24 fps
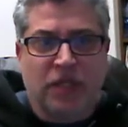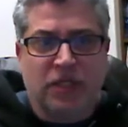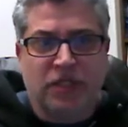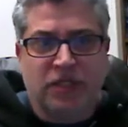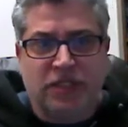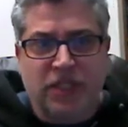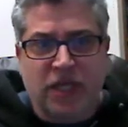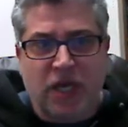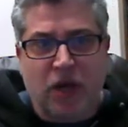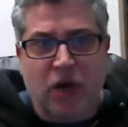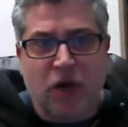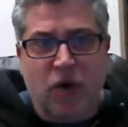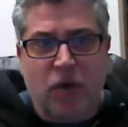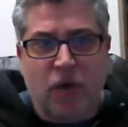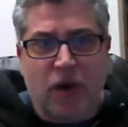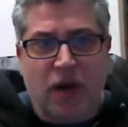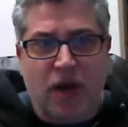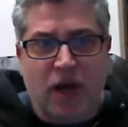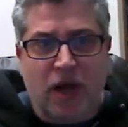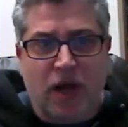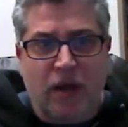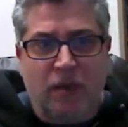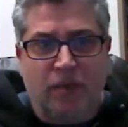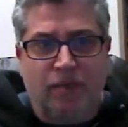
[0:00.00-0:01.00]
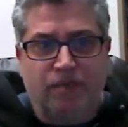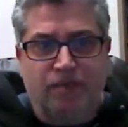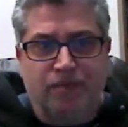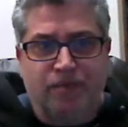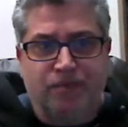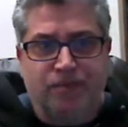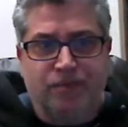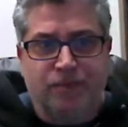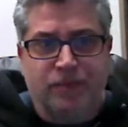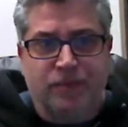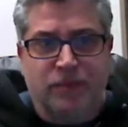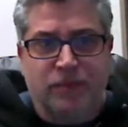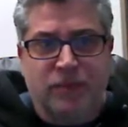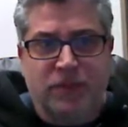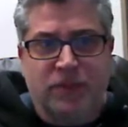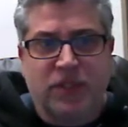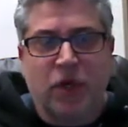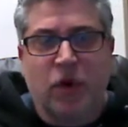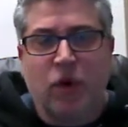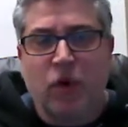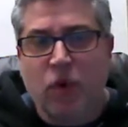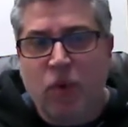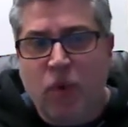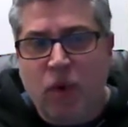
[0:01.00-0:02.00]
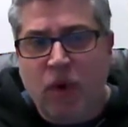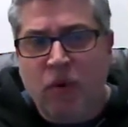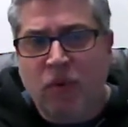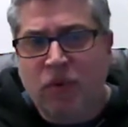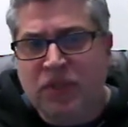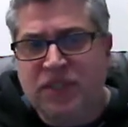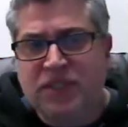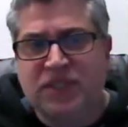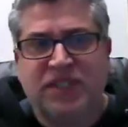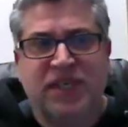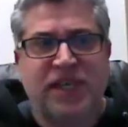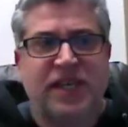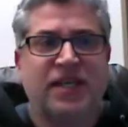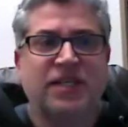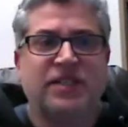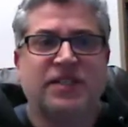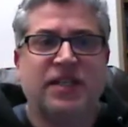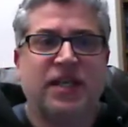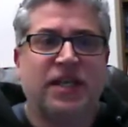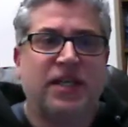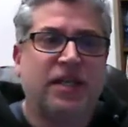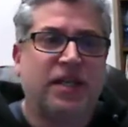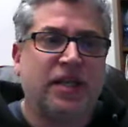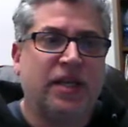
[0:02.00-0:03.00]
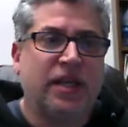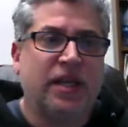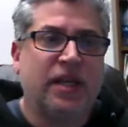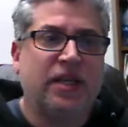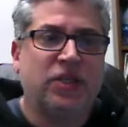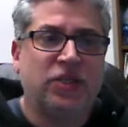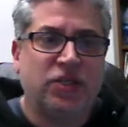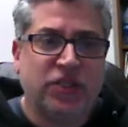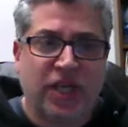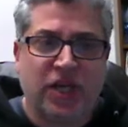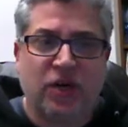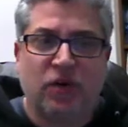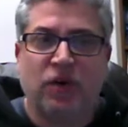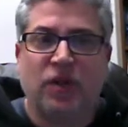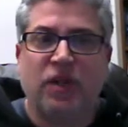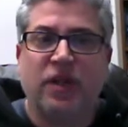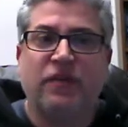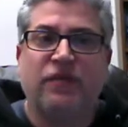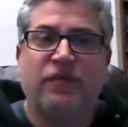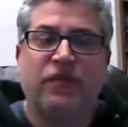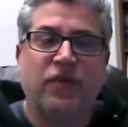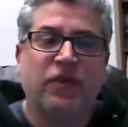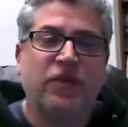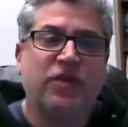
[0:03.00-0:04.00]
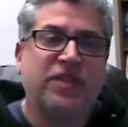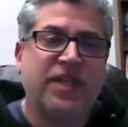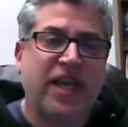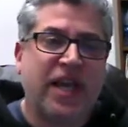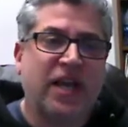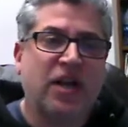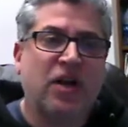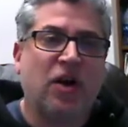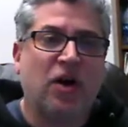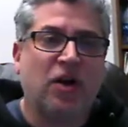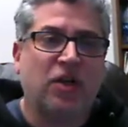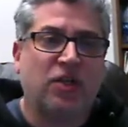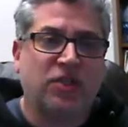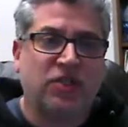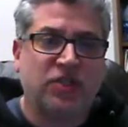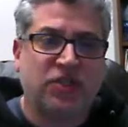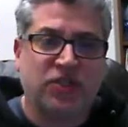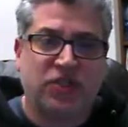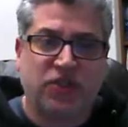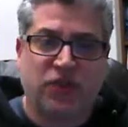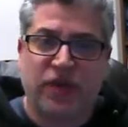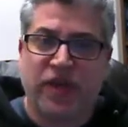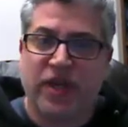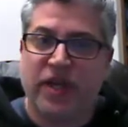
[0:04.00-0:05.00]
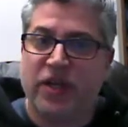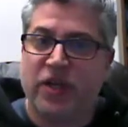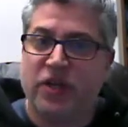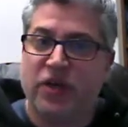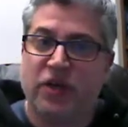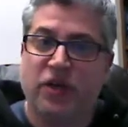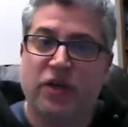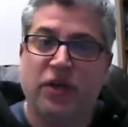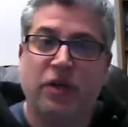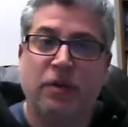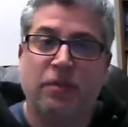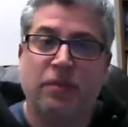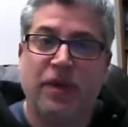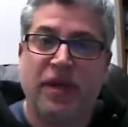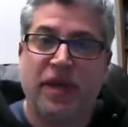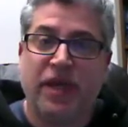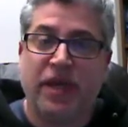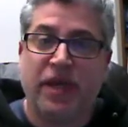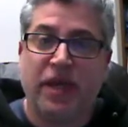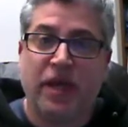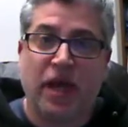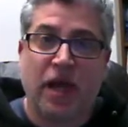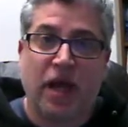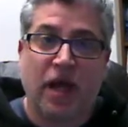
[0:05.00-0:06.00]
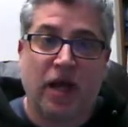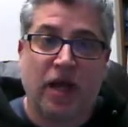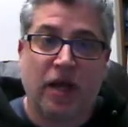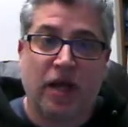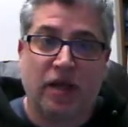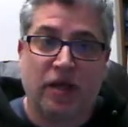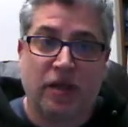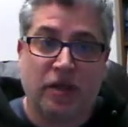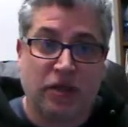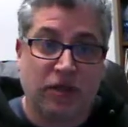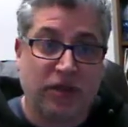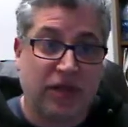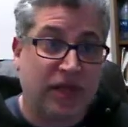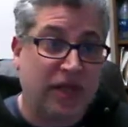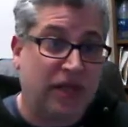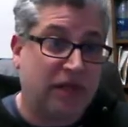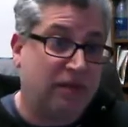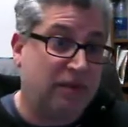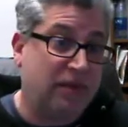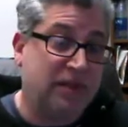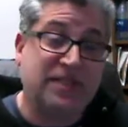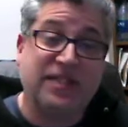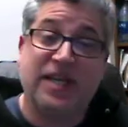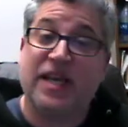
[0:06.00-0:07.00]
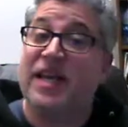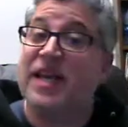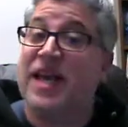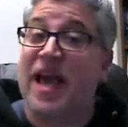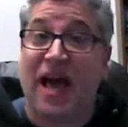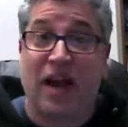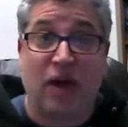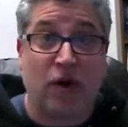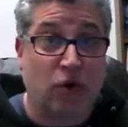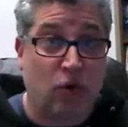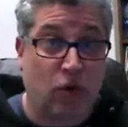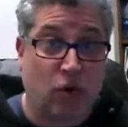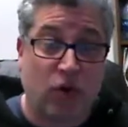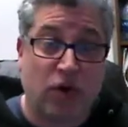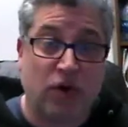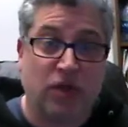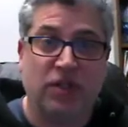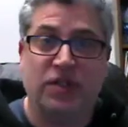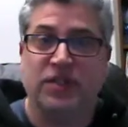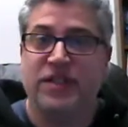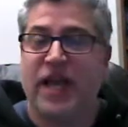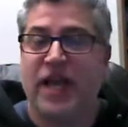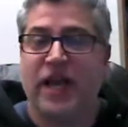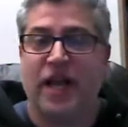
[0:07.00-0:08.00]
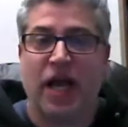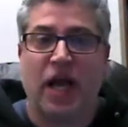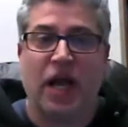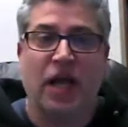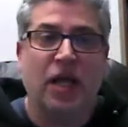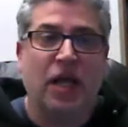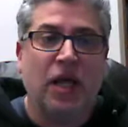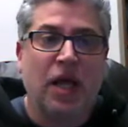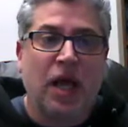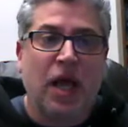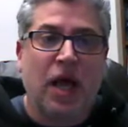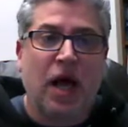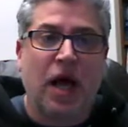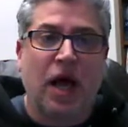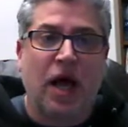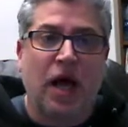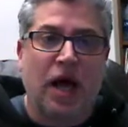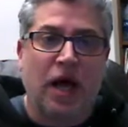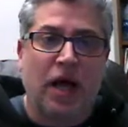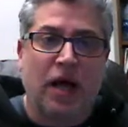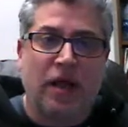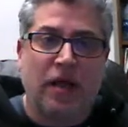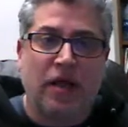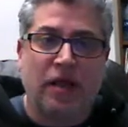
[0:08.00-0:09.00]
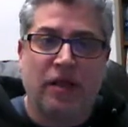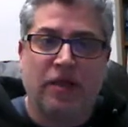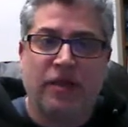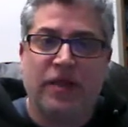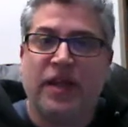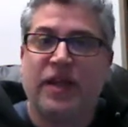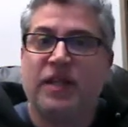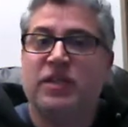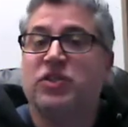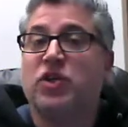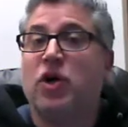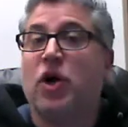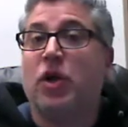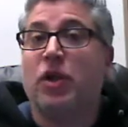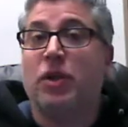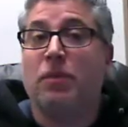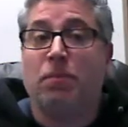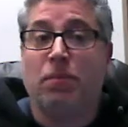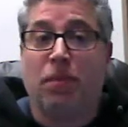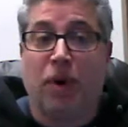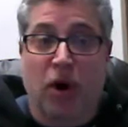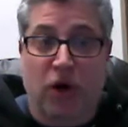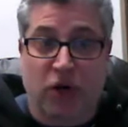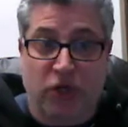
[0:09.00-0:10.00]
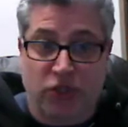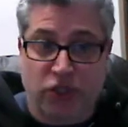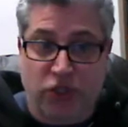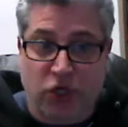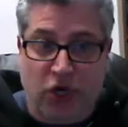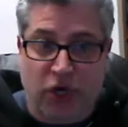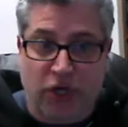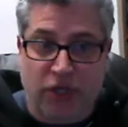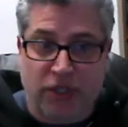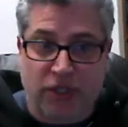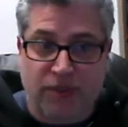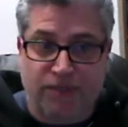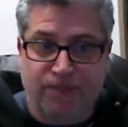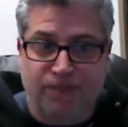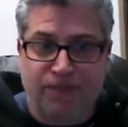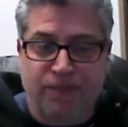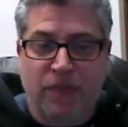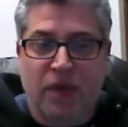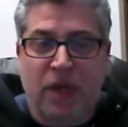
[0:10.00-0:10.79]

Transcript: So, um, so what we'll see is that in general, if your data are discrete, you're going to be uh, looking at, let's say, categorical data, uh, then it's called a bar chart.